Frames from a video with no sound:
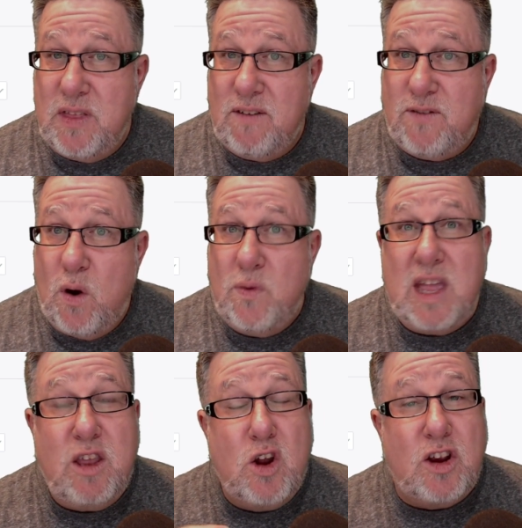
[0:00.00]
their phone
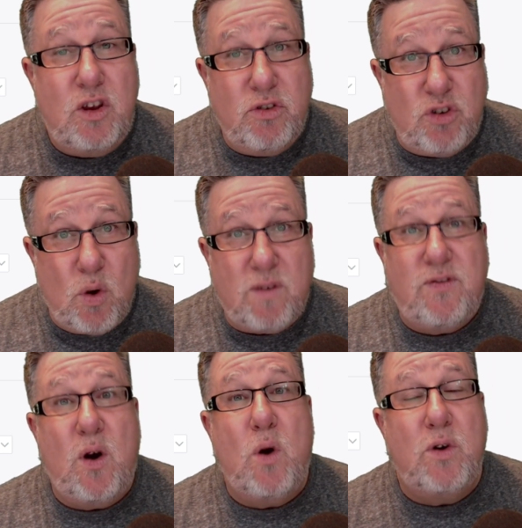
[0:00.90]
that you can use your
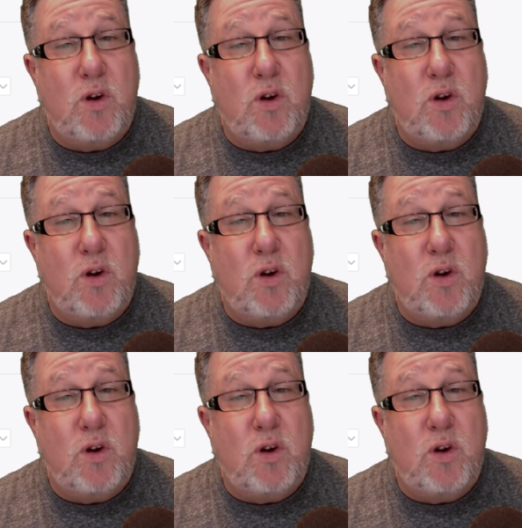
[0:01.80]
phone,